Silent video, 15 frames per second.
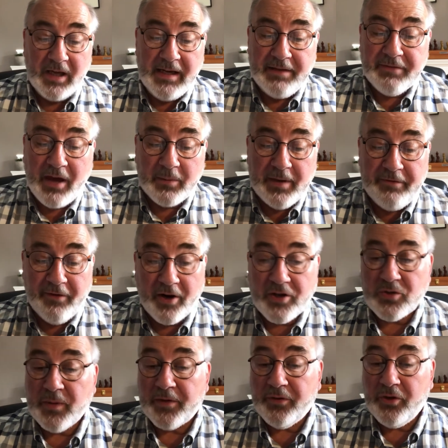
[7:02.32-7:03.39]
leave that wee
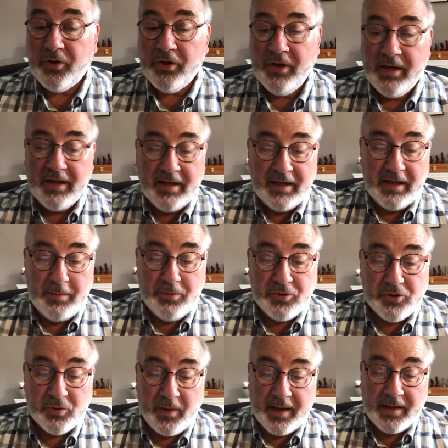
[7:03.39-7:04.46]
verse with you, Hebrews
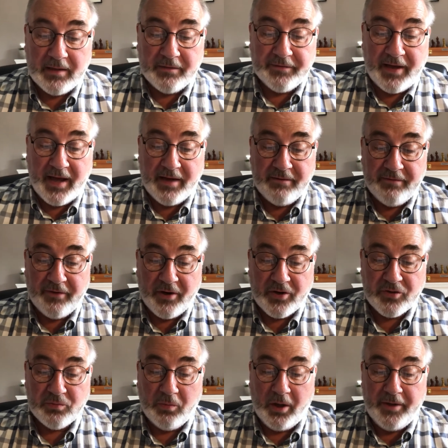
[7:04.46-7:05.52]
12 and
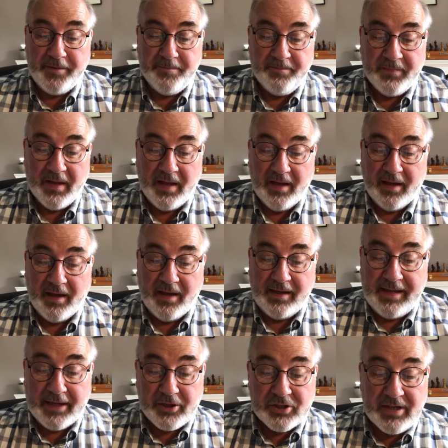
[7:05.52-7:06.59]
verse 1.
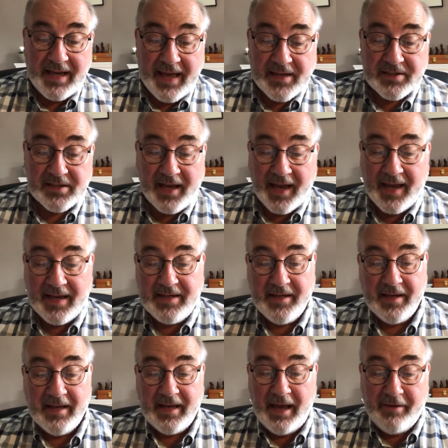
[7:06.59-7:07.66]
Let us lay aside
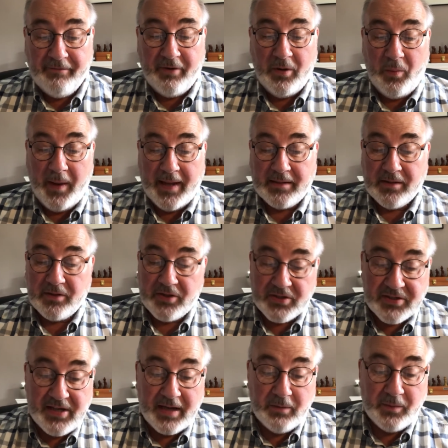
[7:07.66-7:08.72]
every weight and the
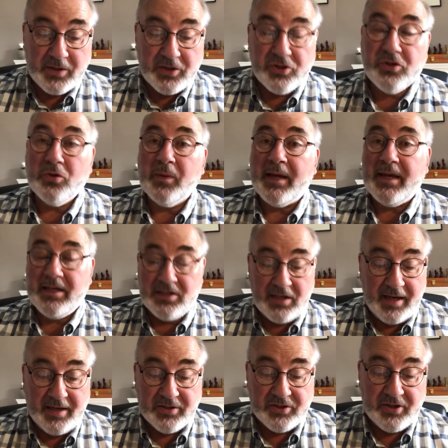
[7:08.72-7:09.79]
sin which so easily
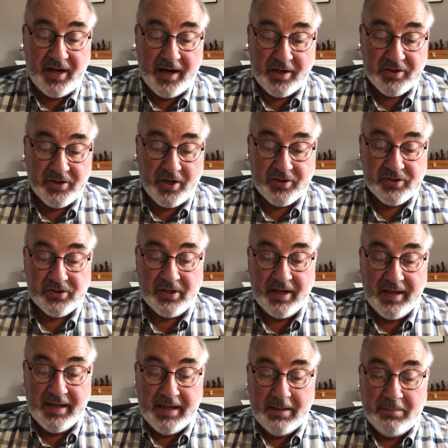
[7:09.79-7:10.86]
ensnares us,
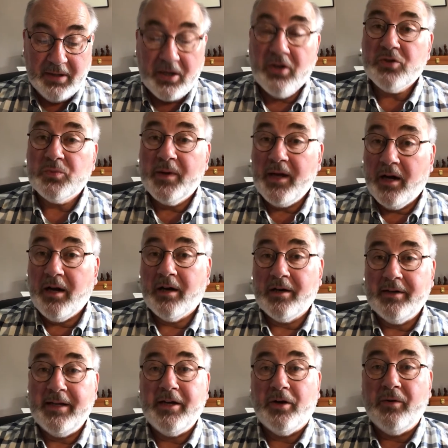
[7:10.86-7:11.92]
because we are
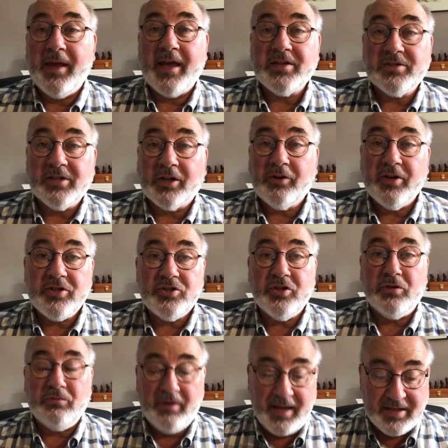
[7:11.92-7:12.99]
in a race, a
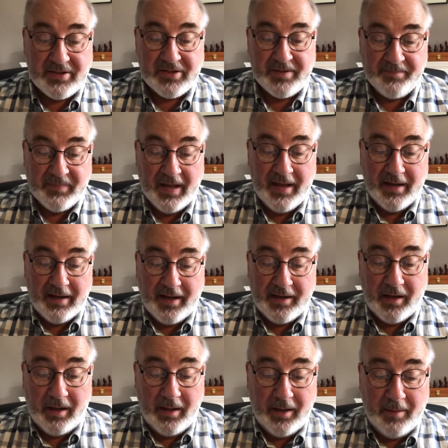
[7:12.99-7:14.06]
Christian race.
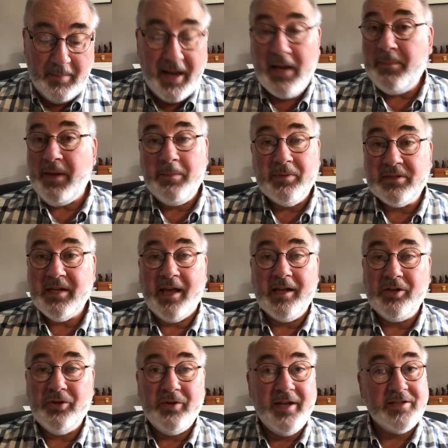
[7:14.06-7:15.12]
And many people tell
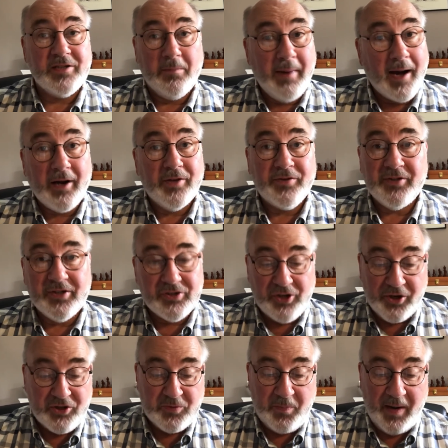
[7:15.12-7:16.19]
you it's a marathon, it's not
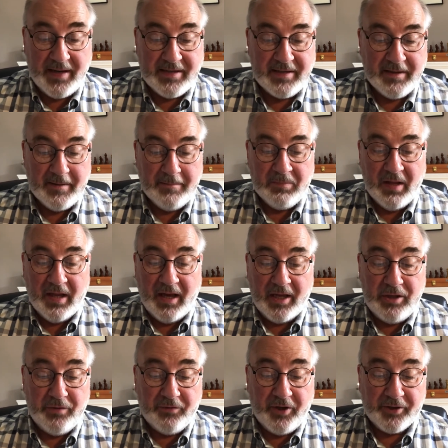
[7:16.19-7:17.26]
a sprint, and
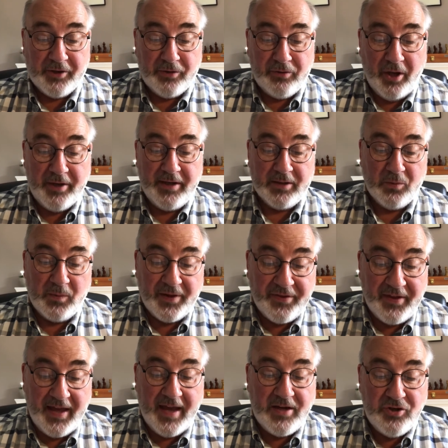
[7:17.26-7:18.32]
you've got to run it
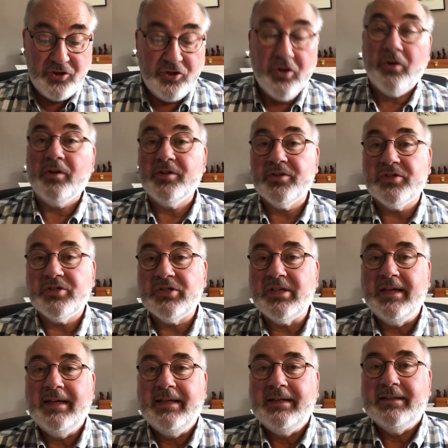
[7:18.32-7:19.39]
with endurance,
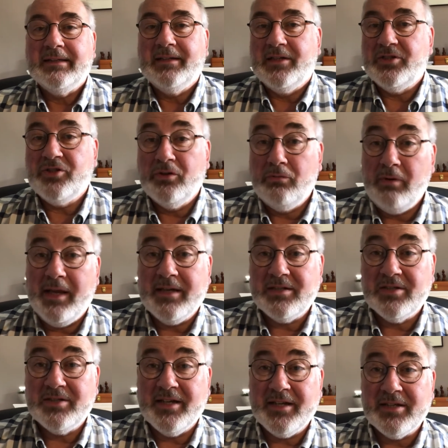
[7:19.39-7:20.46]
and it's the
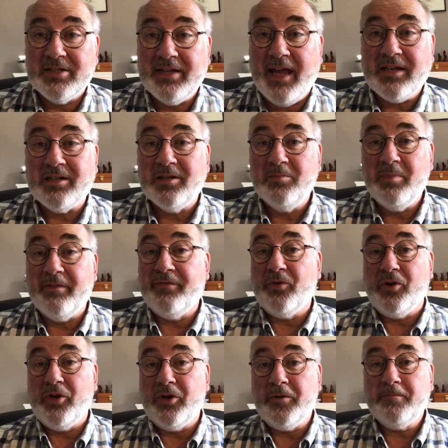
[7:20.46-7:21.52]
race that is set before
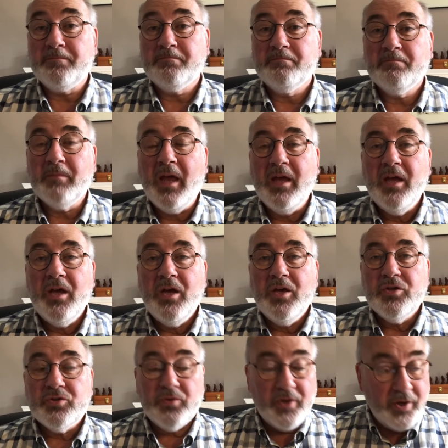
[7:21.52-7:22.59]
you.
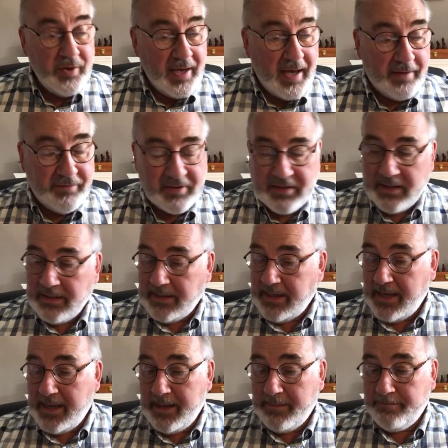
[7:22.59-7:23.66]
So there you have it.
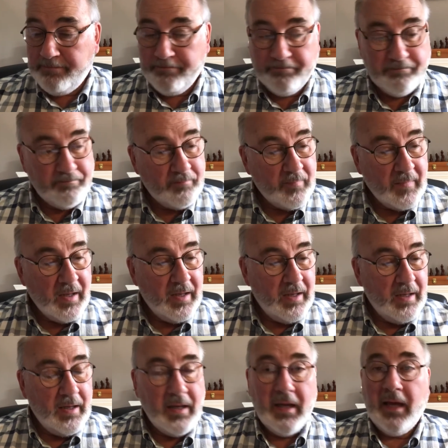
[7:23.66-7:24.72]

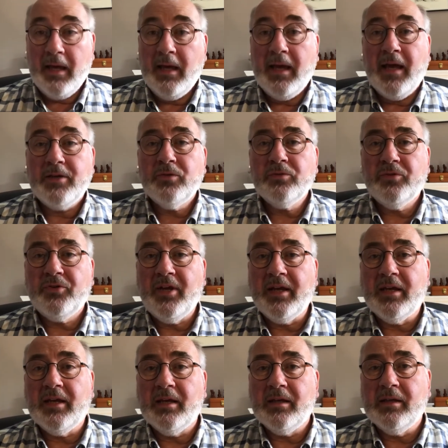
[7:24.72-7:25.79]
I don't
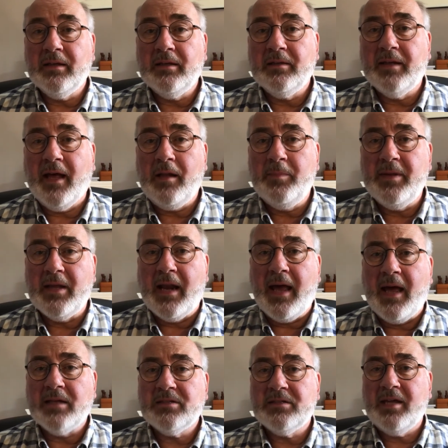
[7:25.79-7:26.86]
think that'll be the
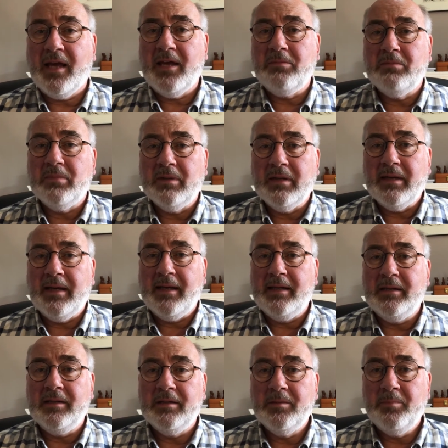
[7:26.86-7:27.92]
last time
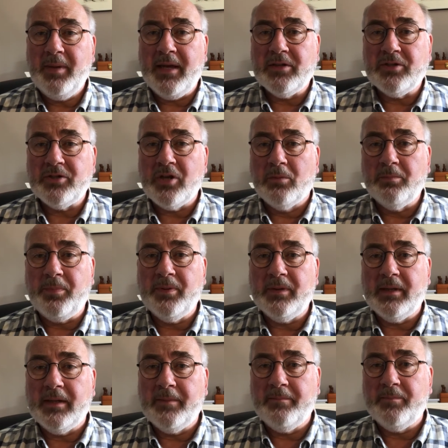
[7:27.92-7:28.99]
I'll be at the dump.
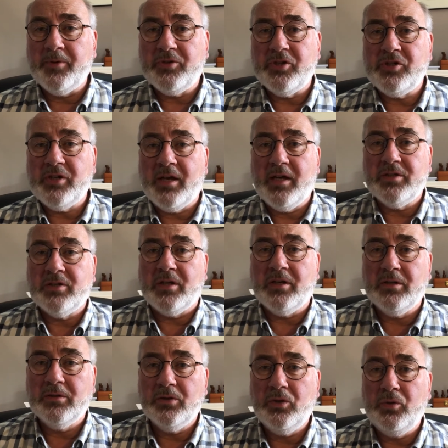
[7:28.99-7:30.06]
Patricia has a
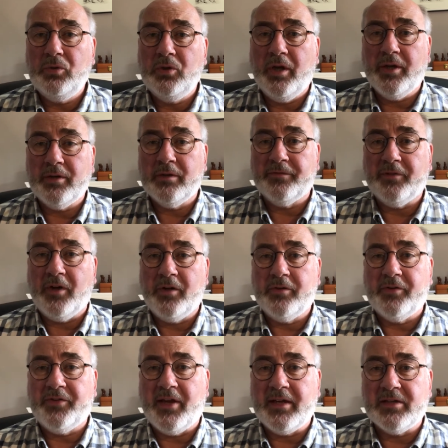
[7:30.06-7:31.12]
whole lot of other
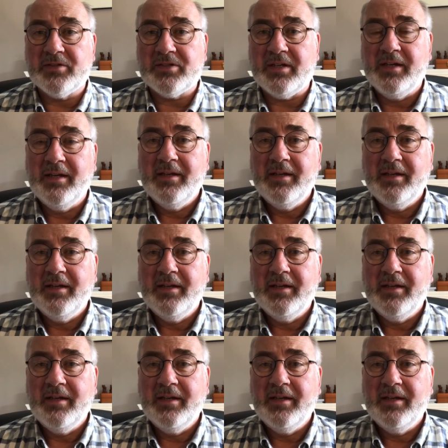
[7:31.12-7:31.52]
things